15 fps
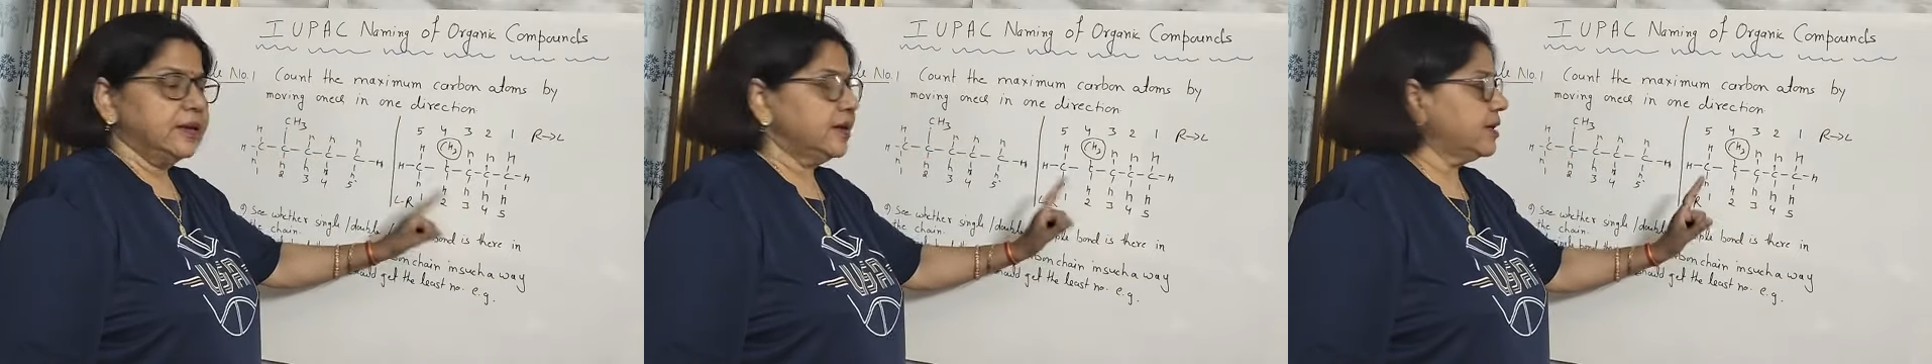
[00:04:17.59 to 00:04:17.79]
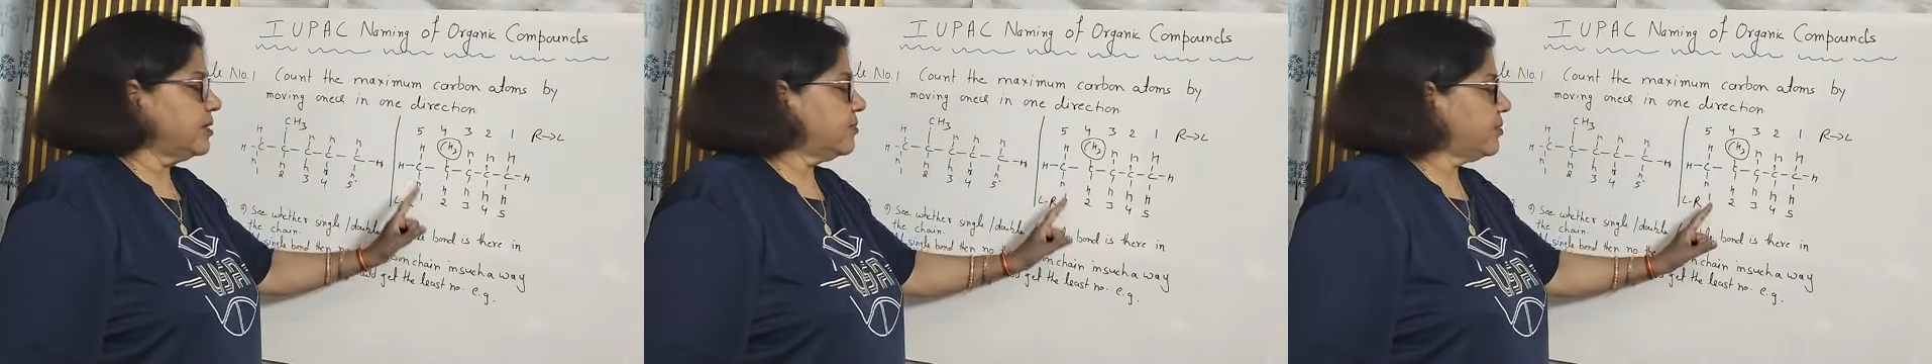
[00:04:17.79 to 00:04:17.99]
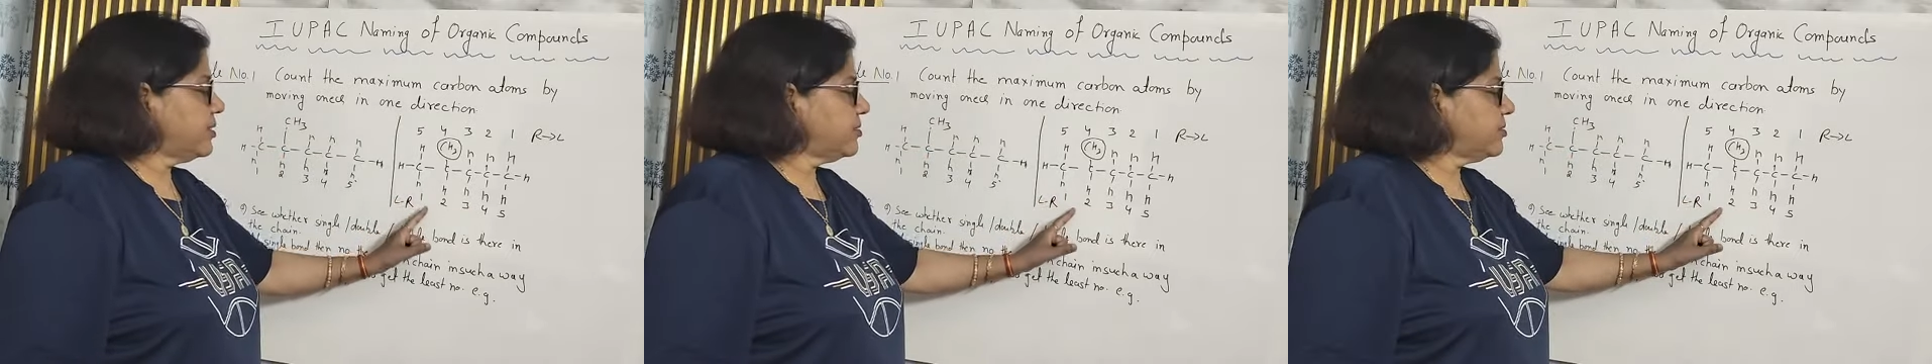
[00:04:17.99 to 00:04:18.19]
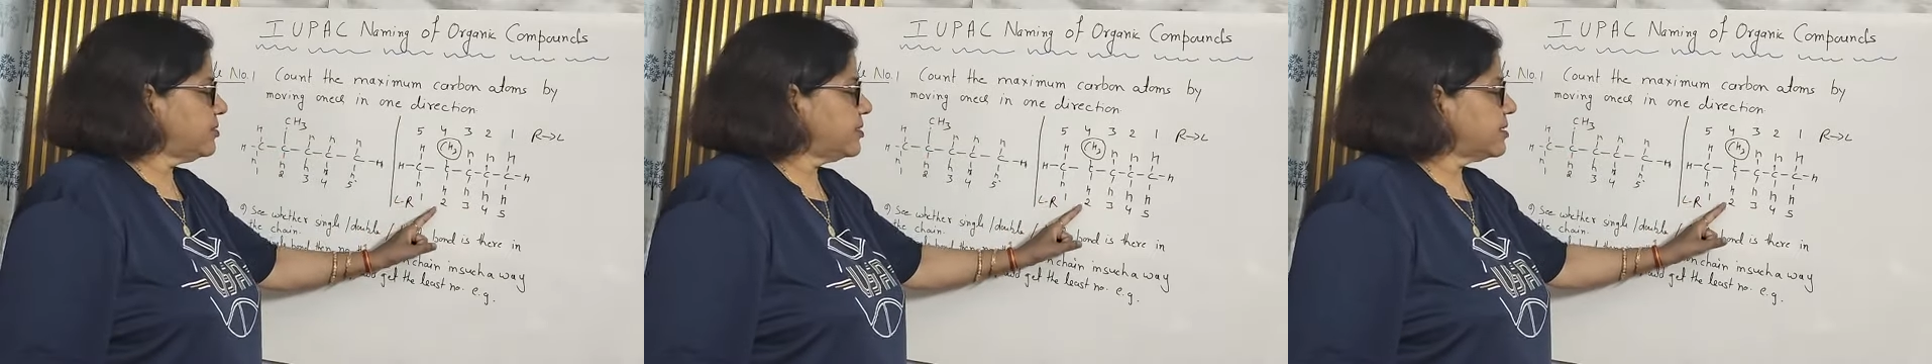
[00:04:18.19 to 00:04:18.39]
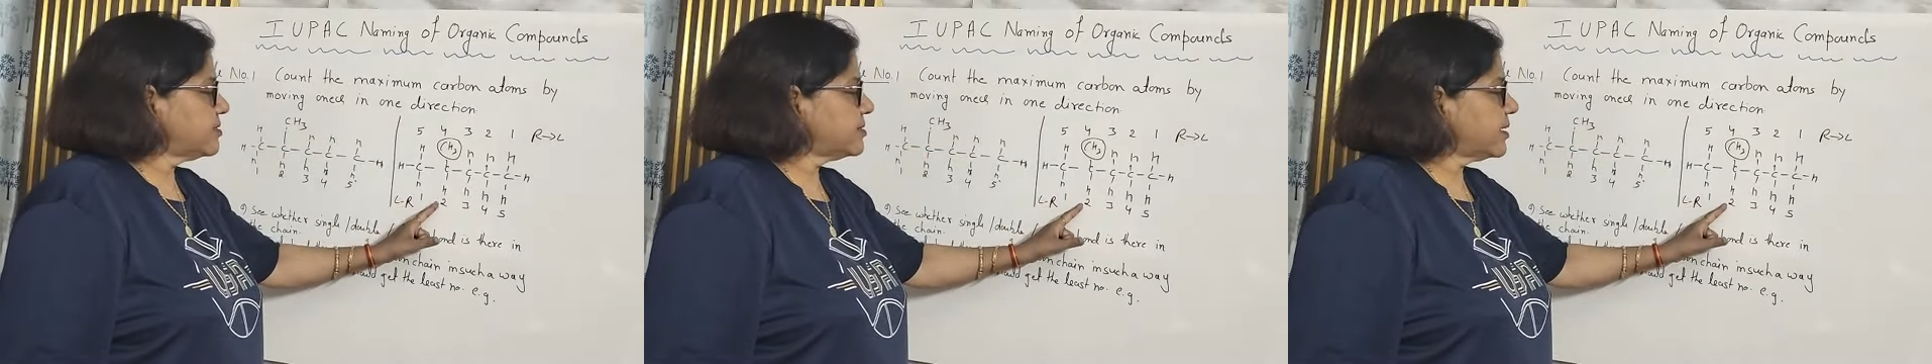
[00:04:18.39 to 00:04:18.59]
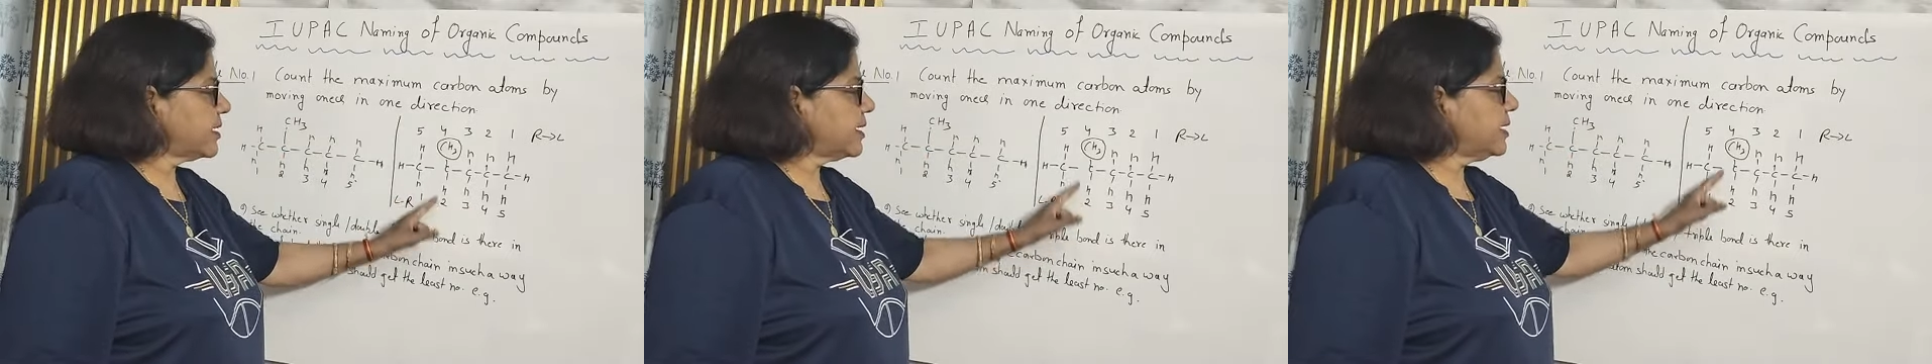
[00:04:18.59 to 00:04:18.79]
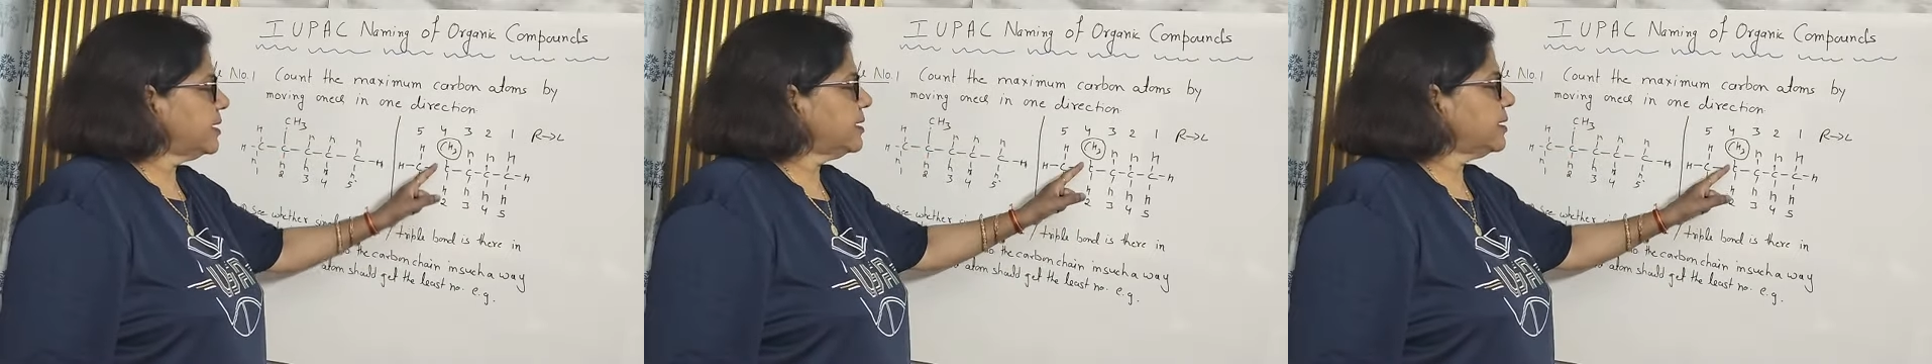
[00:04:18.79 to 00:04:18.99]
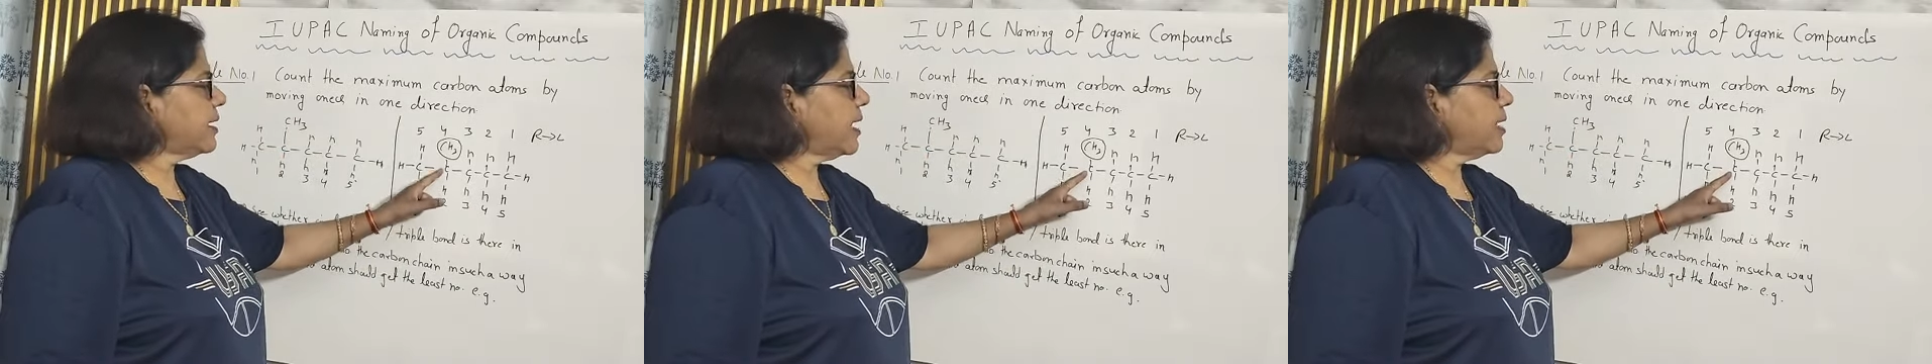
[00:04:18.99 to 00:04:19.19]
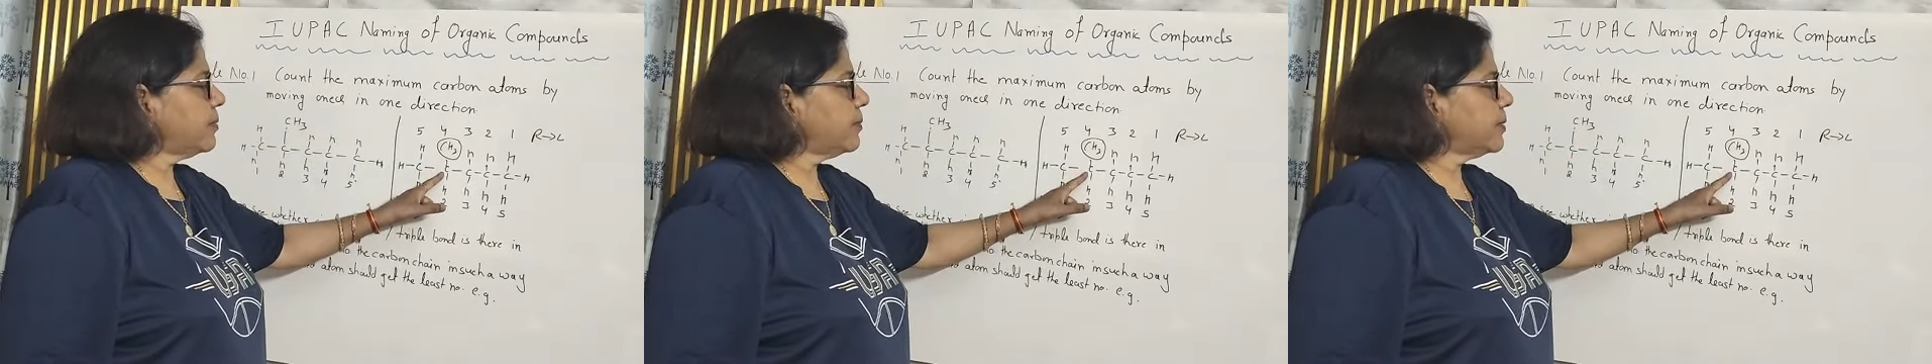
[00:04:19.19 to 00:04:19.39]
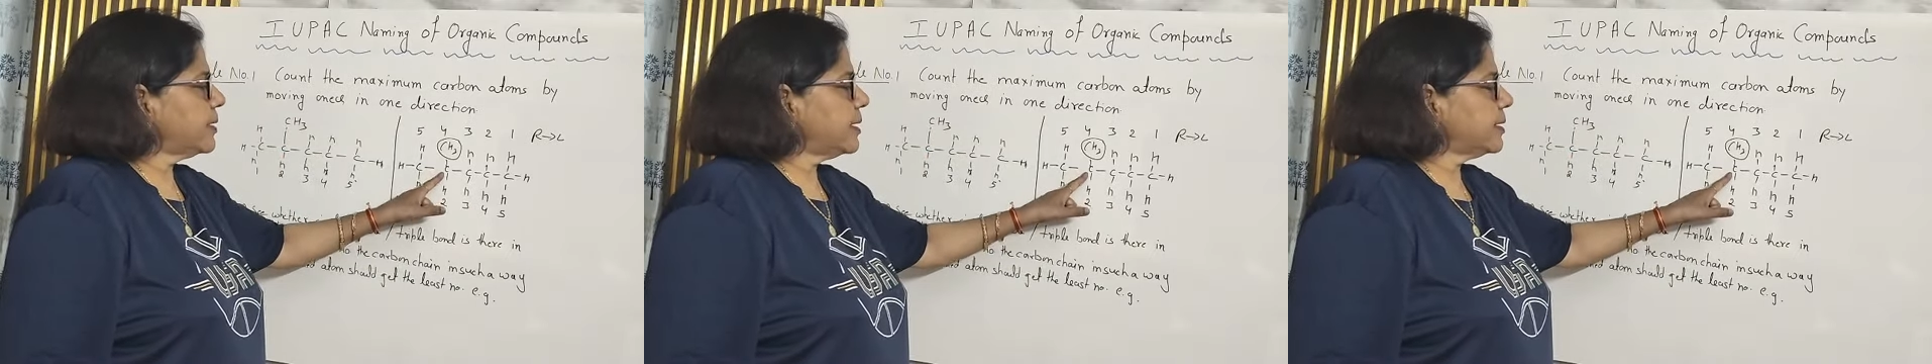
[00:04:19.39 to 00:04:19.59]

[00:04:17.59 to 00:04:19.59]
in which the second carbon